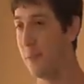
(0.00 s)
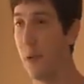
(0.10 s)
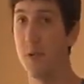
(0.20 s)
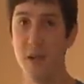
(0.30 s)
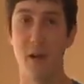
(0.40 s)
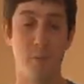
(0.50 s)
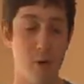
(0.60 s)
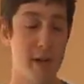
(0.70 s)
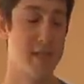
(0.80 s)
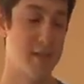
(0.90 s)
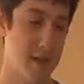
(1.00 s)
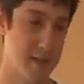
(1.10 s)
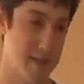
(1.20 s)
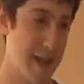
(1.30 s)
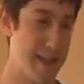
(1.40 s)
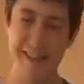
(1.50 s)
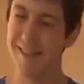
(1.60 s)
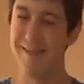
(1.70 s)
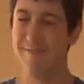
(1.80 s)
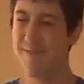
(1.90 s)
Only oppression does that.
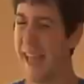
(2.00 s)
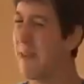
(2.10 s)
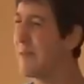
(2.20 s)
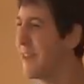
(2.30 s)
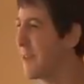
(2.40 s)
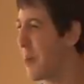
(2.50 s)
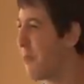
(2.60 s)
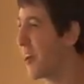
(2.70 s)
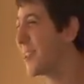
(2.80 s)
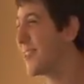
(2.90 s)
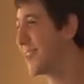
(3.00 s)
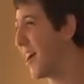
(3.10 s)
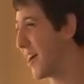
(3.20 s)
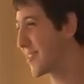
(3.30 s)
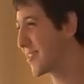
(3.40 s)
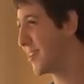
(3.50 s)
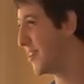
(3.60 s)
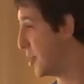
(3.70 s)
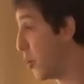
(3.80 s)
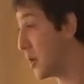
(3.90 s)
And damn it, oppression sucks.
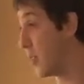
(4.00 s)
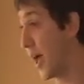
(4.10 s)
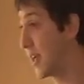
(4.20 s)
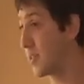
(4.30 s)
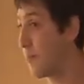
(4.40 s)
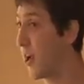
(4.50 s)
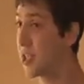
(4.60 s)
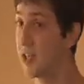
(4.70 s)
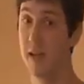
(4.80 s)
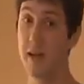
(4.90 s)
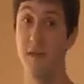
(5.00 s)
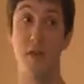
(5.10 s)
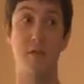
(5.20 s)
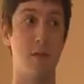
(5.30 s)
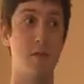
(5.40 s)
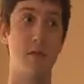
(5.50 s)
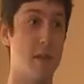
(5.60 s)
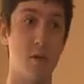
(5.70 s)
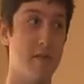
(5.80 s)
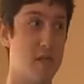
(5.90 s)
No one likes oppression. And if you do, then
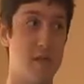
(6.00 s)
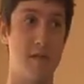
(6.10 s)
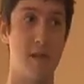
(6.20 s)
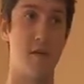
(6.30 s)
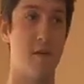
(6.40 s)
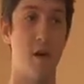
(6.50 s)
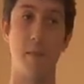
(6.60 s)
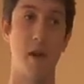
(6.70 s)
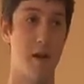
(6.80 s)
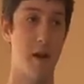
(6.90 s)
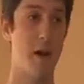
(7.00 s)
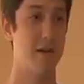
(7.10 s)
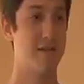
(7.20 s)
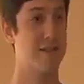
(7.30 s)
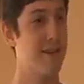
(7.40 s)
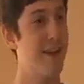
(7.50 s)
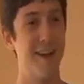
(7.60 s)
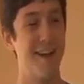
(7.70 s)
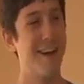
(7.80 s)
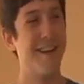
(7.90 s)
you have issues that are far beyond hugs.
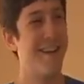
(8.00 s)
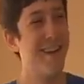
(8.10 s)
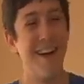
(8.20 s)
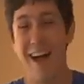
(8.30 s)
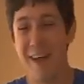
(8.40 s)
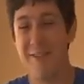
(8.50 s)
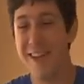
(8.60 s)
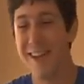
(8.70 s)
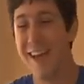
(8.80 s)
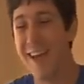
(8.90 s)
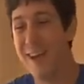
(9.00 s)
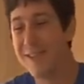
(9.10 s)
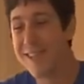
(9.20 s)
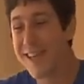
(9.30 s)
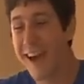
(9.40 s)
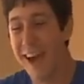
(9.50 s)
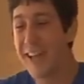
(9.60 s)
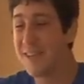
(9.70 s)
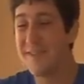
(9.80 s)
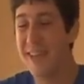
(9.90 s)
I mean, it was the
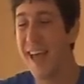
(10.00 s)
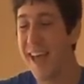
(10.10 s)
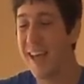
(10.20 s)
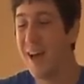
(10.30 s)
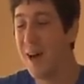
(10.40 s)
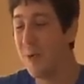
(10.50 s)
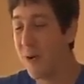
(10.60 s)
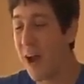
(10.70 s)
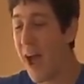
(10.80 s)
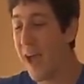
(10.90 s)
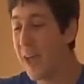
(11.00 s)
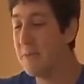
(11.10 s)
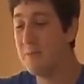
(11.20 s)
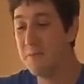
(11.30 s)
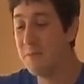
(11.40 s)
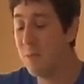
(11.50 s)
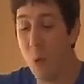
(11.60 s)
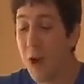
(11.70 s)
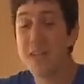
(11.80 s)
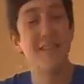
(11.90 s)
kind of day where I wanted